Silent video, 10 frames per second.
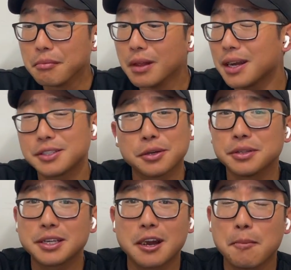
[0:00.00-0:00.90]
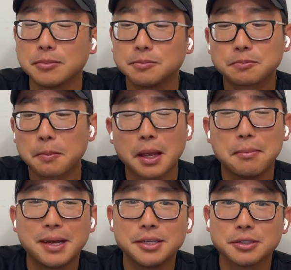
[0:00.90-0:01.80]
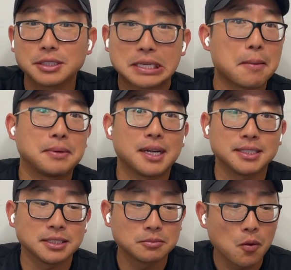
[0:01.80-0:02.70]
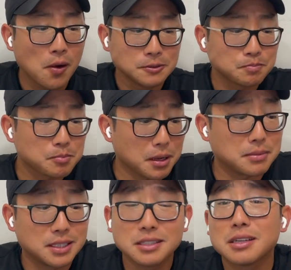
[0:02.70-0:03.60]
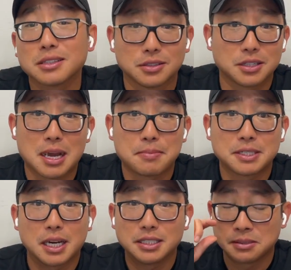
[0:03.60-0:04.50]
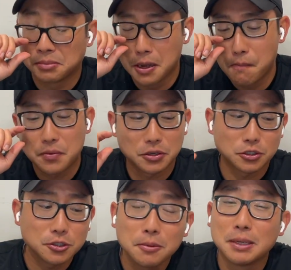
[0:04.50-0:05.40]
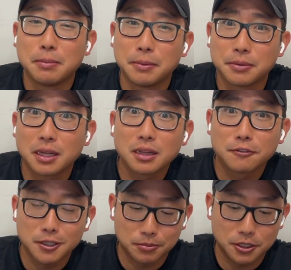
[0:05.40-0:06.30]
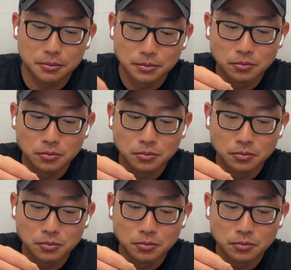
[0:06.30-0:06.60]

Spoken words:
I totally get it may not look appetizing. I mean, this doesn't look appetizing, but there are so many people that love kimchi.